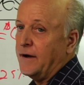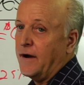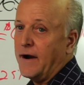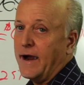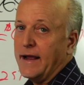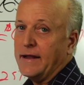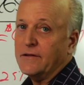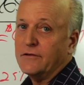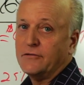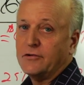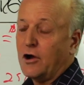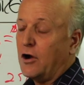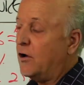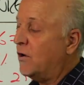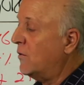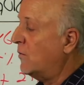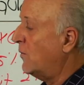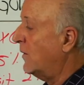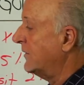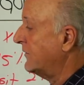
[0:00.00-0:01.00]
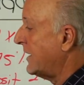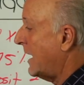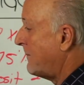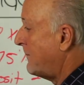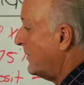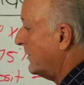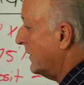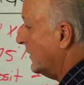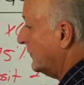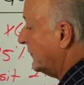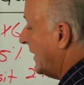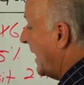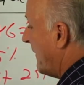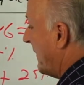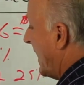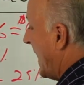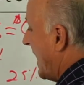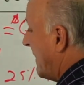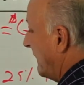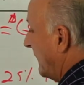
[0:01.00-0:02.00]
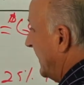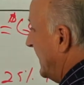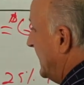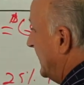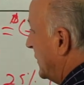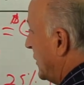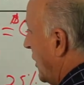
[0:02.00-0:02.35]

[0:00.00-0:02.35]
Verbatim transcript: All right. So what does that put us? Now we have lead